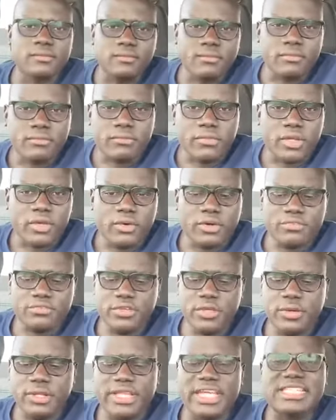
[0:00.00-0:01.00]

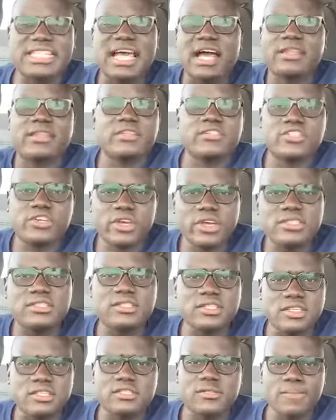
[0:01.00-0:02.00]
refuel that's how the church
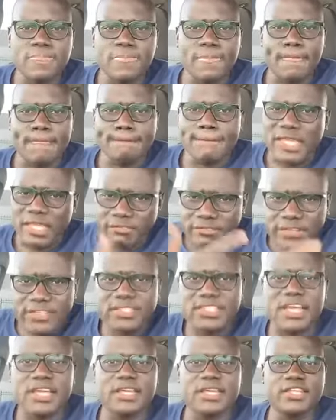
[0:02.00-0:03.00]
is every
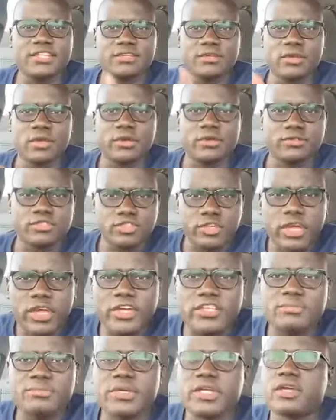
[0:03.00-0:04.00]
sunday you go to church
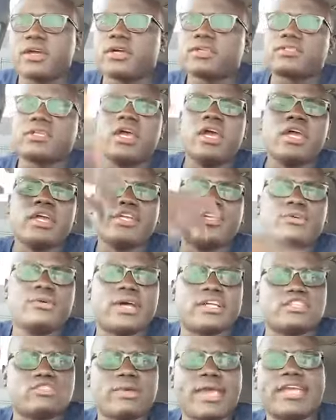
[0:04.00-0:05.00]
because you are
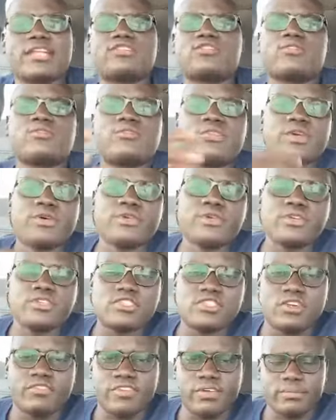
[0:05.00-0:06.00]
trying to fill
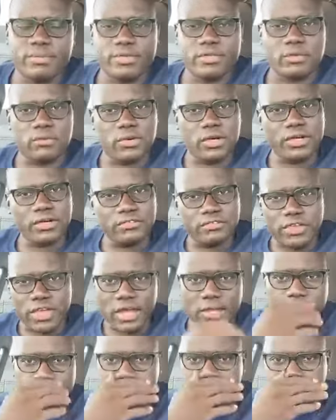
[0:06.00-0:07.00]
yourself up with the word of god
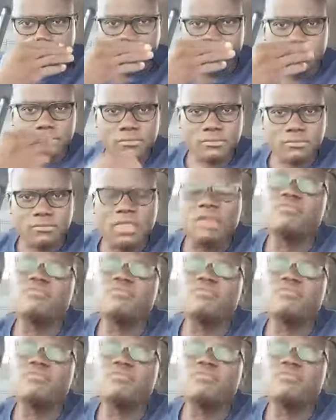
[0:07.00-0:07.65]
fill